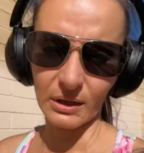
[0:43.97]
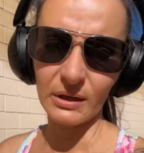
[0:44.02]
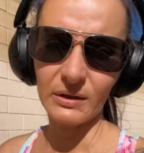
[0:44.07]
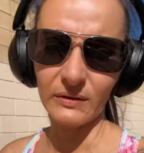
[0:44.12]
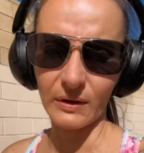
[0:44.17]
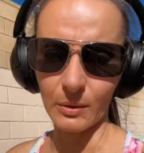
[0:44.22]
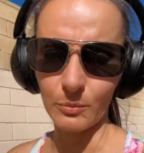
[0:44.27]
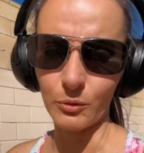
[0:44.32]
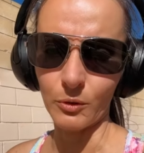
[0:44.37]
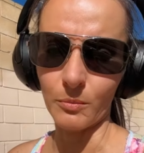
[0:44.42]

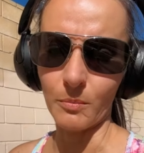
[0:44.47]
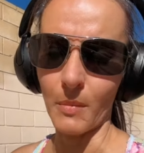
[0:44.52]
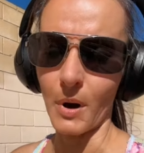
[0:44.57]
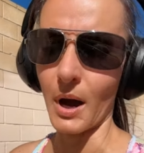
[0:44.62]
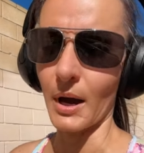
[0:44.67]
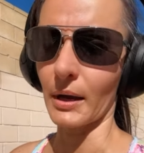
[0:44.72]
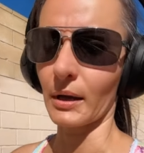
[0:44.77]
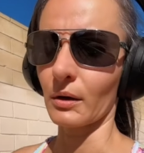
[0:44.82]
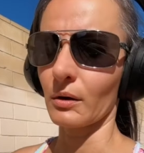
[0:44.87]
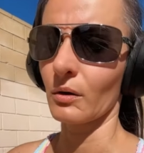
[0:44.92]
example,
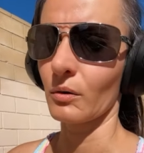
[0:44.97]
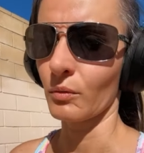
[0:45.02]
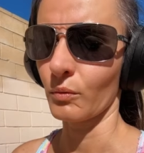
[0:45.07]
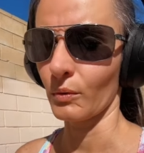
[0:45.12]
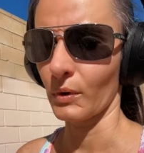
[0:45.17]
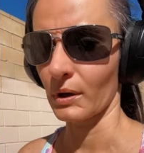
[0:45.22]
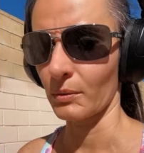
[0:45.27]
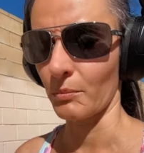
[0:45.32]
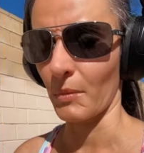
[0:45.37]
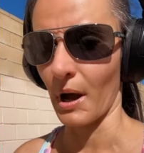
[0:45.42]
mine,
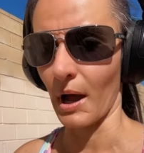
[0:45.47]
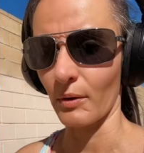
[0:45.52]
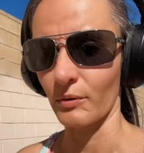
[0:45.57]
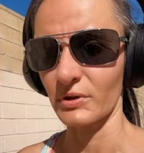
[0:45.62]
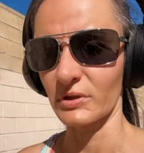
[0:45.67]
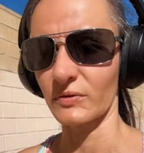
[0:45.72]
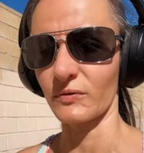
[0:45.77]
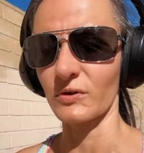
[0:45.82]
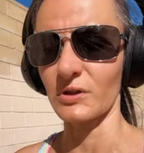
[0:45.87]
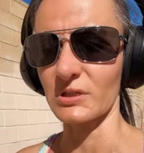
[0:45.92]
when I
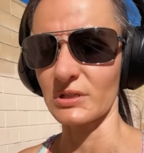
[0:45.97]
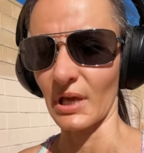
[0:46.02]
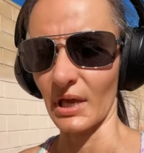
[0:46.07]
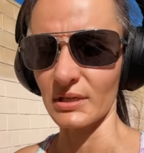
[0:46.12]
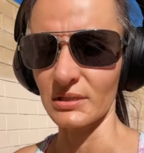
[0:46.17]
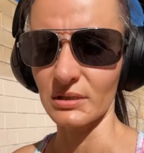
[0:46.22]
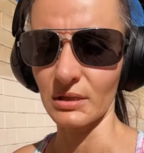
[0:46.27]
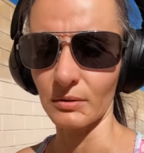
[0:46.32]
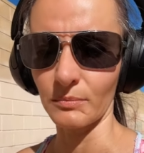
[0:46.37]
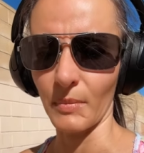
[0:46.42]
was first
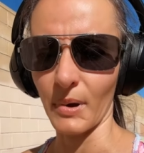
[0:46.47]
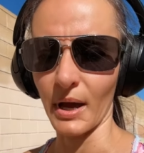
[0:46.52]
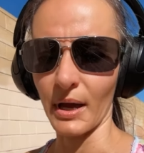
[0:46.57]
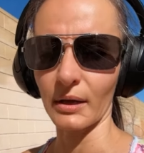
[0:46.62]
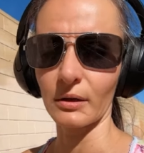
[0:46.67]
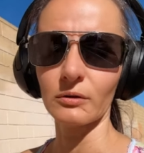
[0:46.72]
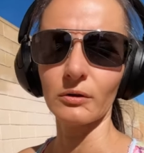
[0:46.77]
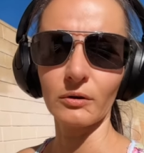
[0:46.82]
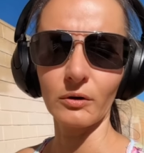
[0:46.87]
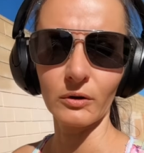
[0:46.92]
tested, my
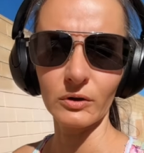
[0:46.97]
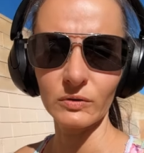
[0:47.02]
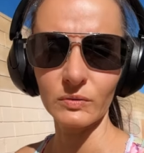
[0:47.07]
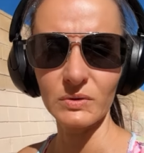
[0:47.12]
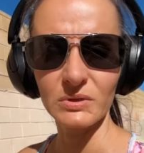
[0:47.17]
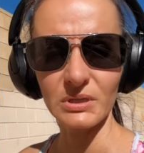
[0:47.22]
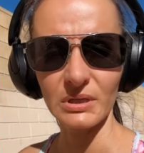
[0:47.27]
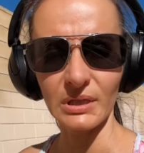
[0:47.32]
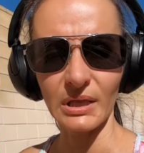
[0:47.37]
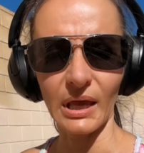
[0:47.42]
glucose
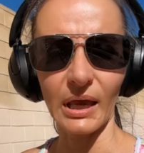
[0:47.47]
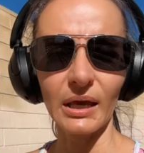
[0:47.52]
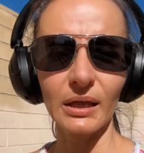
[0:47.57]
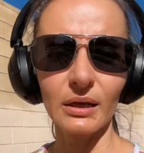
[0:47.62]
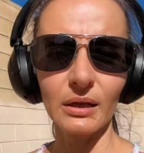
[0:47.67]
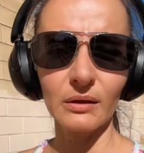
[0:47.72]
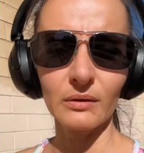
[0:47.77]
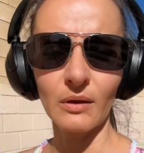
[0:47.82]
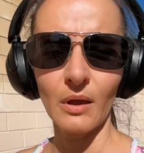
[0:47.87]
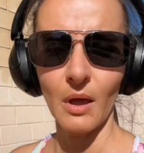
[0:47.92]
was in the
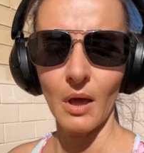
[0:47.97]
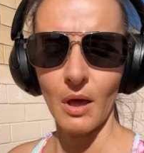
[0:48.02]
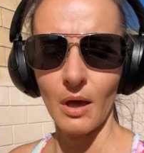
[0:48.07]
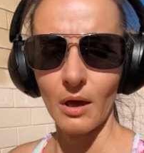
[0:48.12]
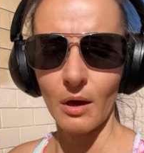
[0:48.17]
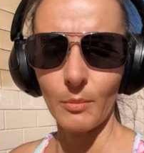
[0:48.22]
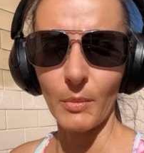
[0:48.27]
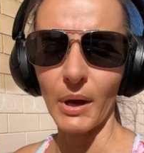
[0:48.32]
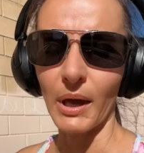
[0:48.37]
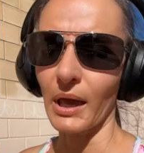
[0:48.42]
80s
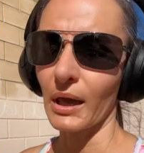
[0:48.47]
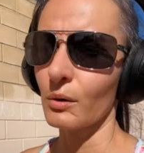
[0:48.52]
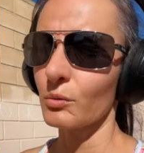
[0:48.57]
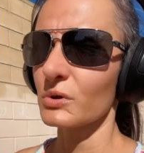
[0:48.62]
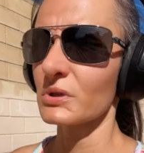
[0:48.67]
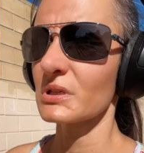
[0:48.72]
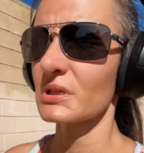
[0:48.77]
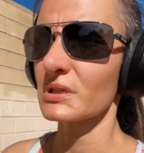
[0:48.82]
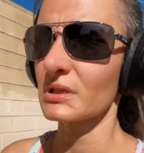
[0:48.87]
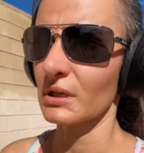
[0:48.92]
and my
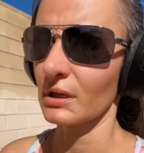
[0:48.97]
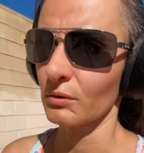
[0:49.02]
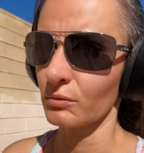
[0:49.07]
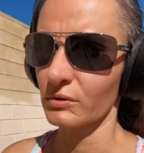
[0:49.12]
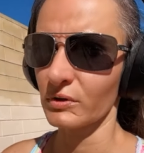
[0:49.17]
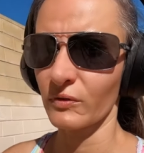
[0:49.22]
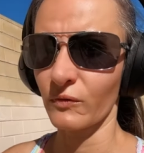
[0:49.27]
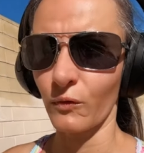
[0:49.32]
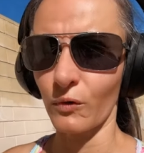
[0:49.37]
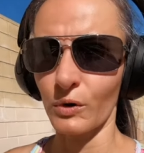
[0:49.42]
A1C
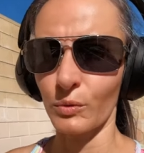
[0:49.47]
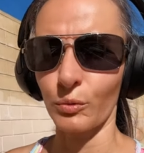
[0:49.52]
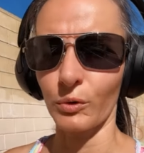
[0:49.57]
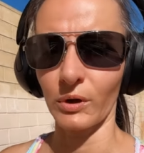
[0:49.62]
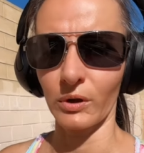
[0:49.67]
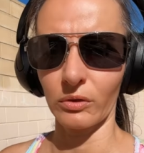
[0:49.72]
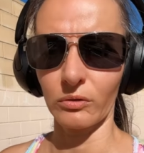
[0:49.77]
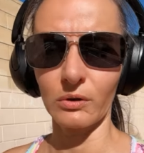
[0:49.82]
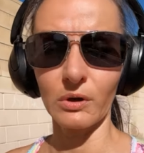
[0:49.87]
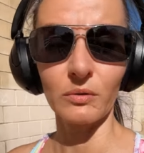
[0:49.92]
was
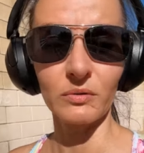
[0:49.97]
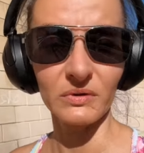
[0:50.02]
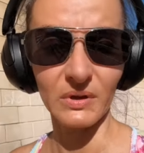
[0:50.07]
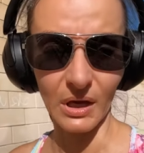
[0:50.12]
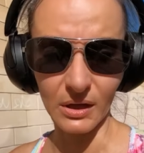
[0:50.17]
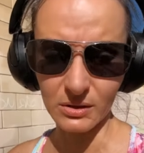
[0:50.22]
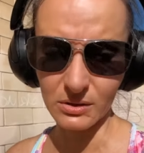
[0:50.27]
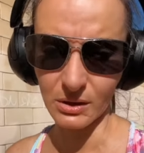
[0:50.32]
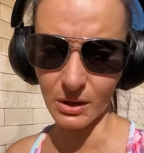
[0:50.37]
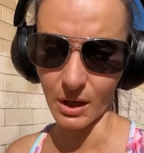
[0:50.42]
4.3. It was
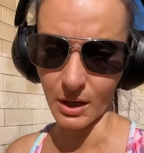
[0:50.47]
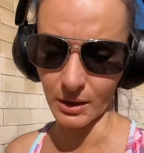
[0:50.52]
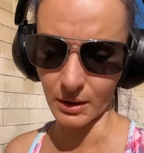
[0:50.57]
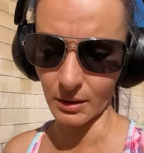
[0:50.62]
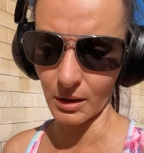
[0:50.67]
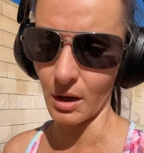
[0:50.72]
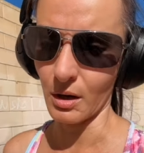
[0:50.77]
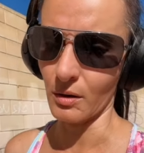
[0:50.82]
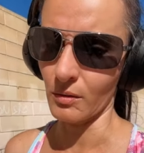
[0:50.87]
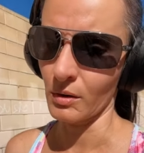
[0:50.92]
actually kind of
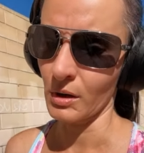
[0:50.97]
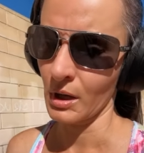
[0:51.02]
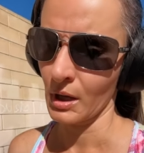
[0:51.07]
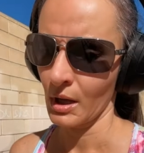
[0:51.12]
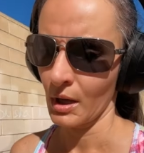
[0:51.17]
low.